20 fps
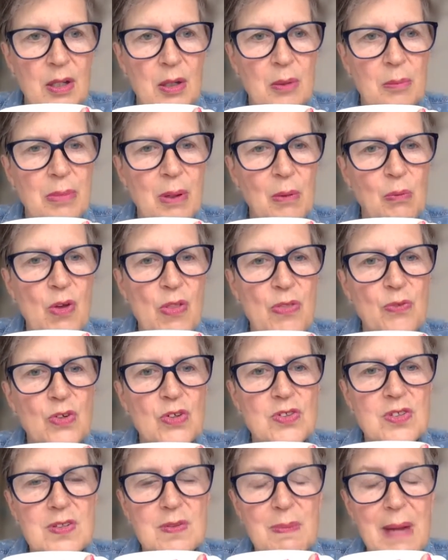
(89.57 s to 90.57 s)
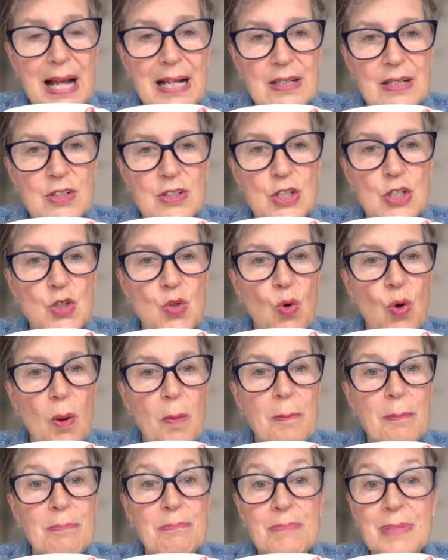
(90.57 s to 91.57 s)
But with respect to
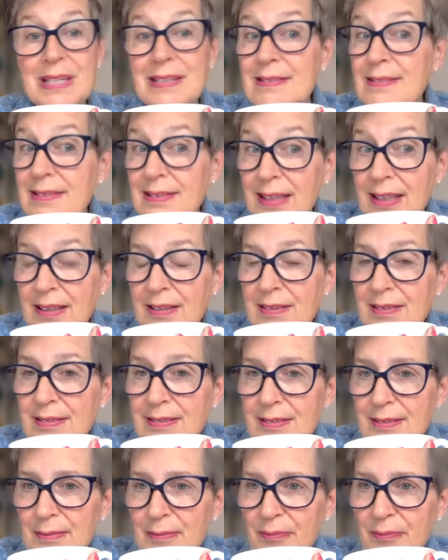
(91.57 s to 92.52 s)
your business,